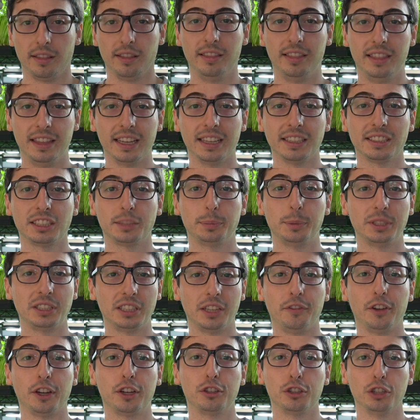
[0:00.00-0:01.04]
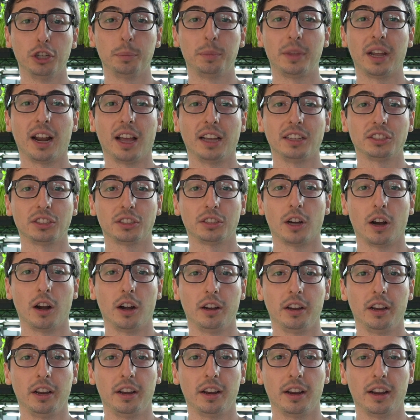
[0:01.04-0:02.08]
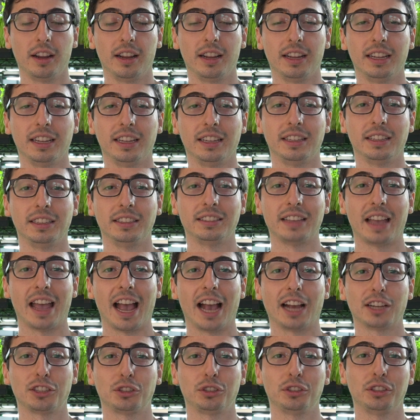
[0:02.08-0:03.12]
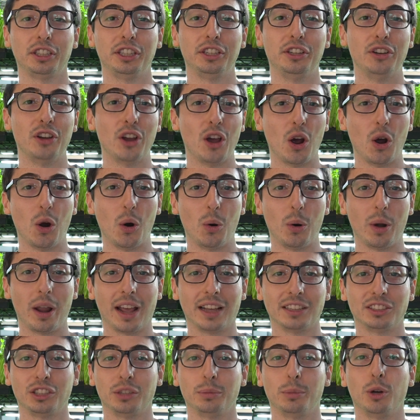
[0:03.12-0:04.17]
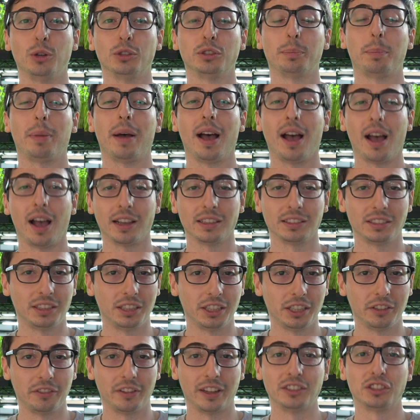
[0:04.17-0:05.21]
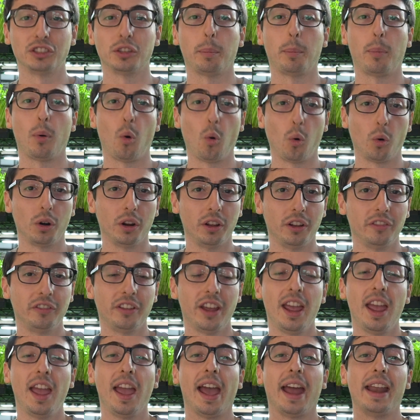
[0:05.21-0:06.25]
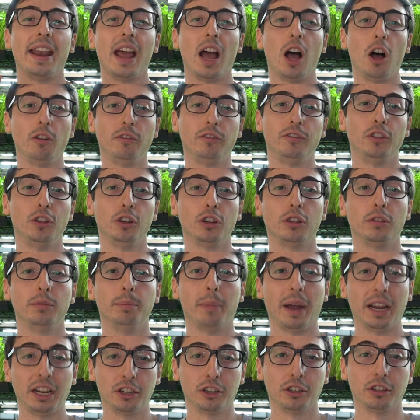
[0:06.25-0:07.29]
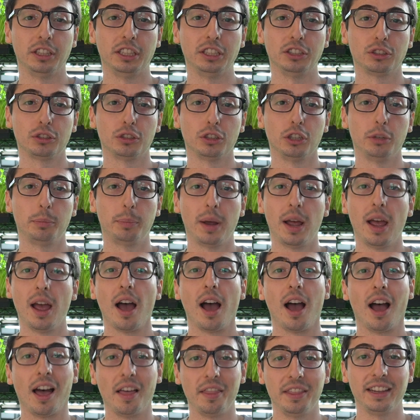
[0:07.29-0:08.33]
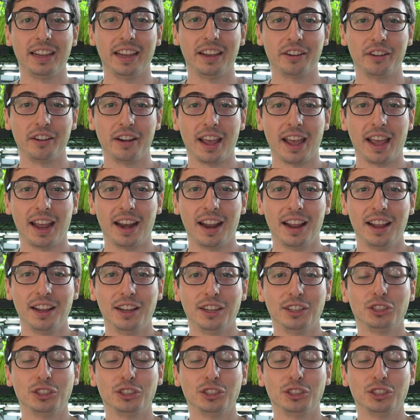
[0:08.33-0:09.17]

This specific group that I started is actually known as the most positive and supportive and helpful microgreens group on the internet,